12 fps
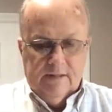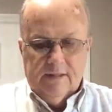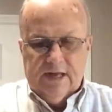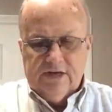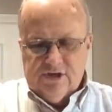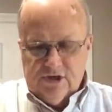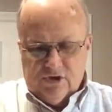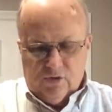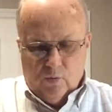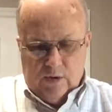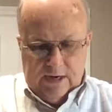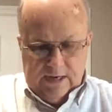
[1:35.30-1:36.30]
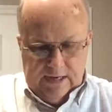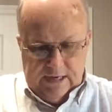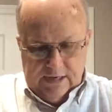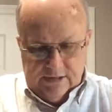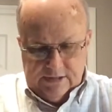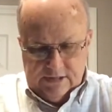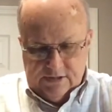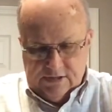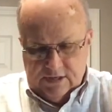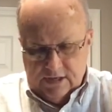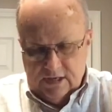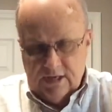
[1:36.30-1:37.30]
that's just the way it is.
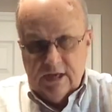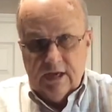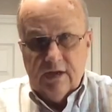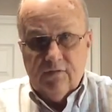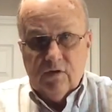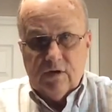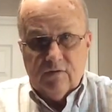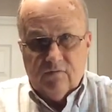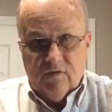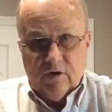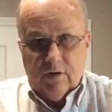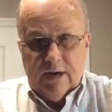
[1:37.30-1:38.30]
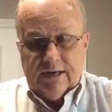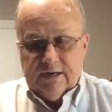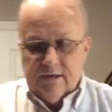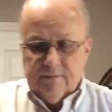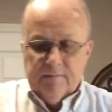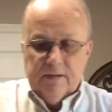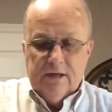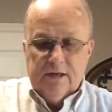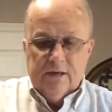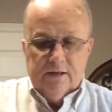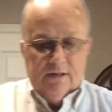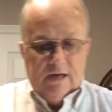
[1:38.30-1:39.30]
It's, if you can figure out the
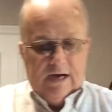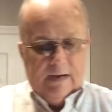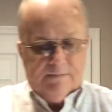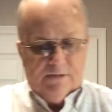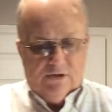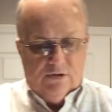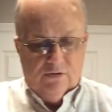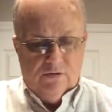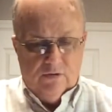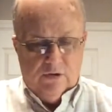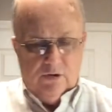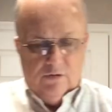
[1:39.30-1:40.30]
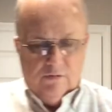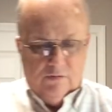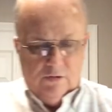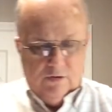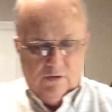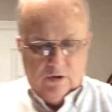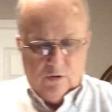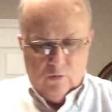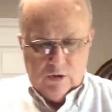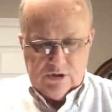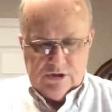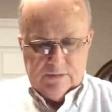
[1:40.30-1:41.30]
opposite, you do, you know
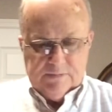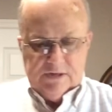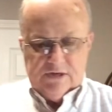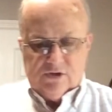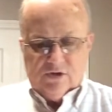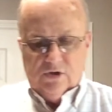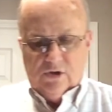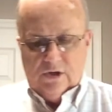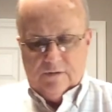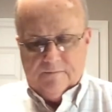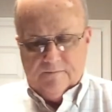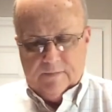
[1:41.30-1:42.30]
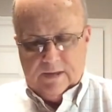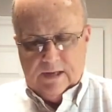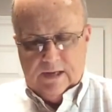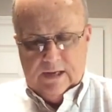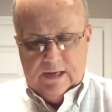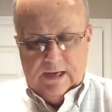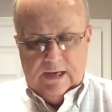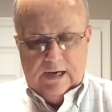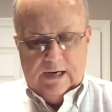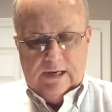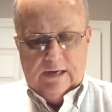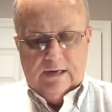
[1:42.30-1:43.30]
what something is good.
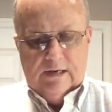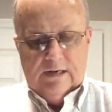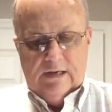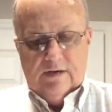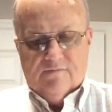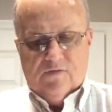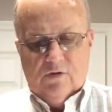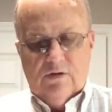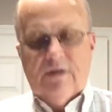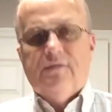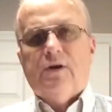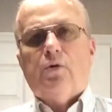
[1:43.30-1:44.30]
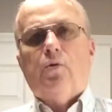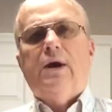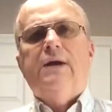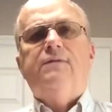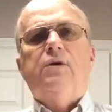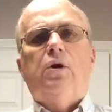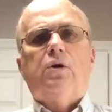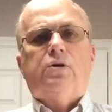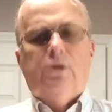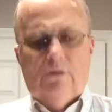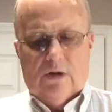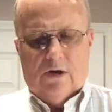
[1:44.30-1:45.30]
If you live in a graveyard
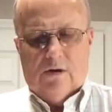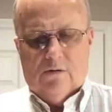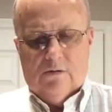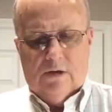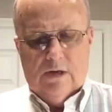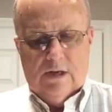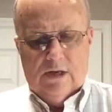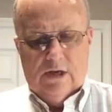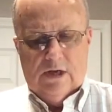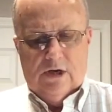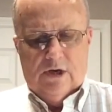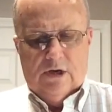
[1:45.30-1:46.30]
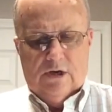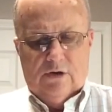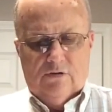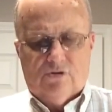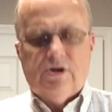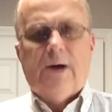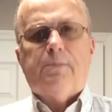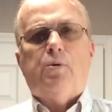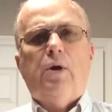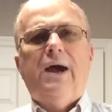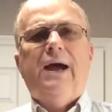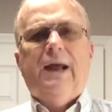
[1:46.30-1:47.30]
too long, you stop
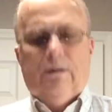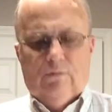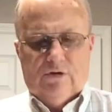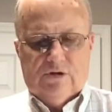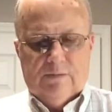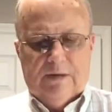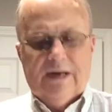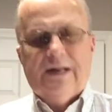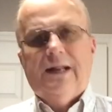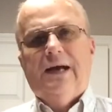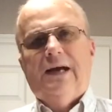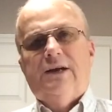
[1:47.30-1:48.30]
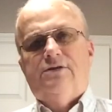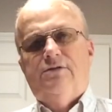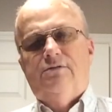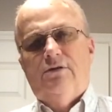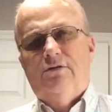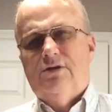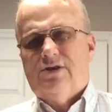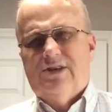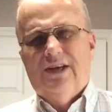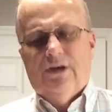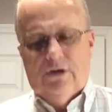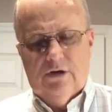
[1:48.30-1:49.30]
crying when somebody dies. You just
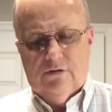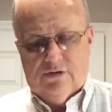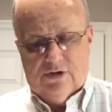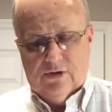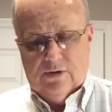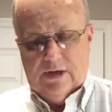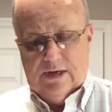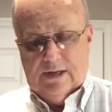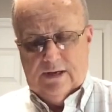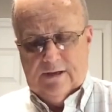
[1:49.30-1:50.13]
get used to it.